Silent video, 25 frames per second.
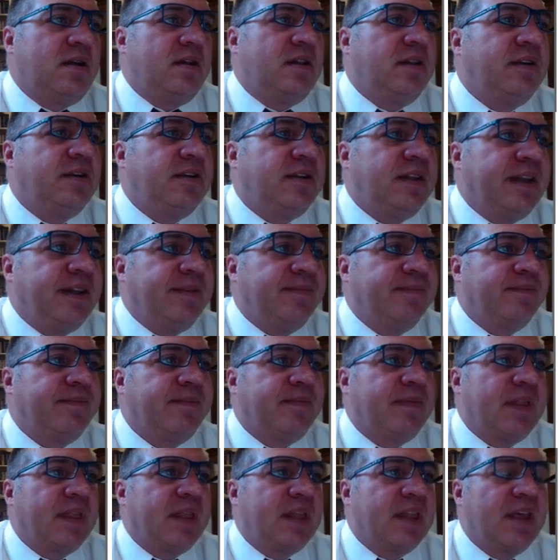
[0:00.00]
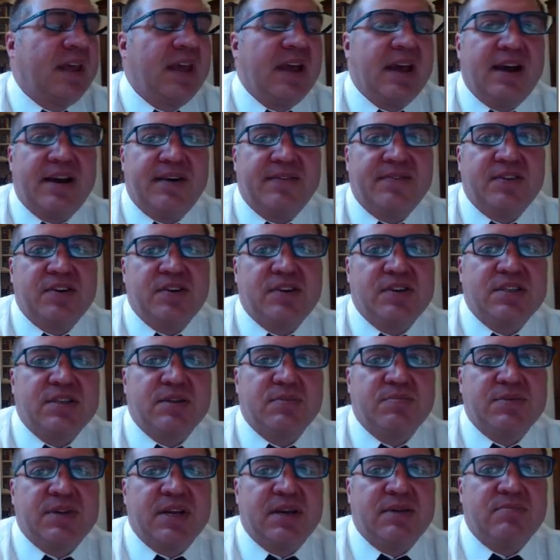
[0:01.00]
Clearly, after
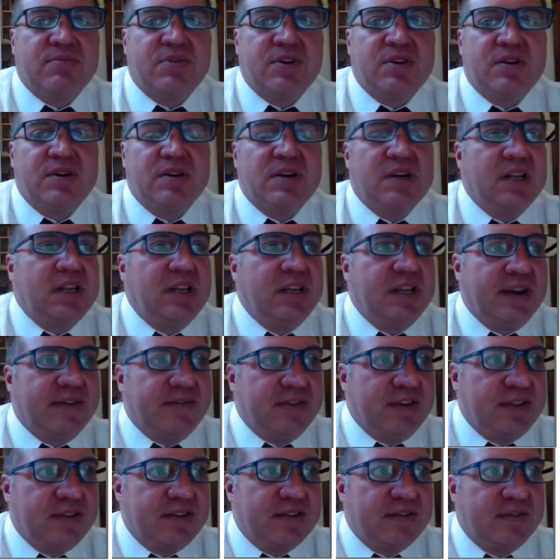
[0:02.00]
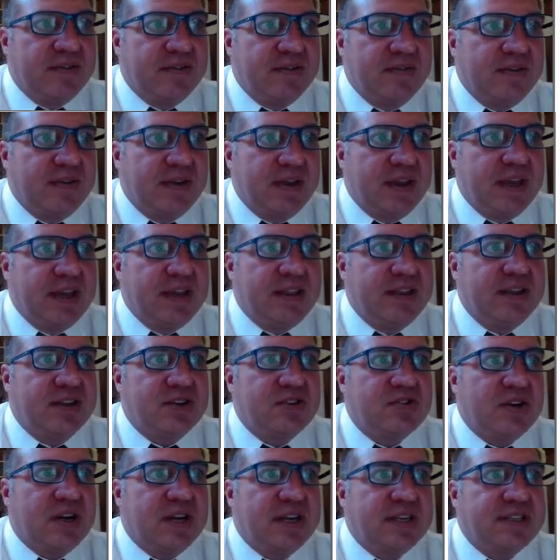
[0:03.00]
September 11th and the
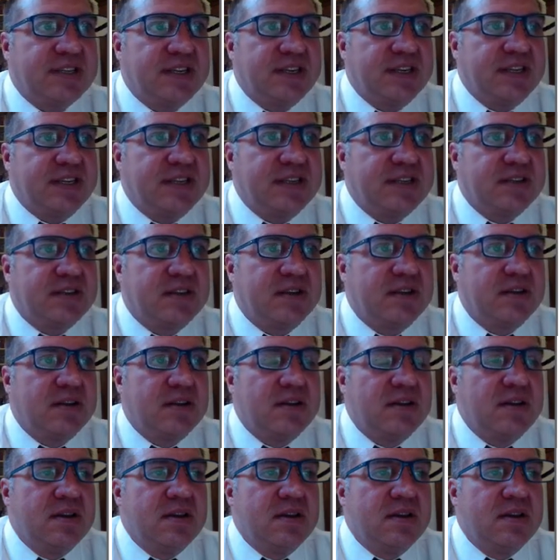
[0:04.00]
atrocities,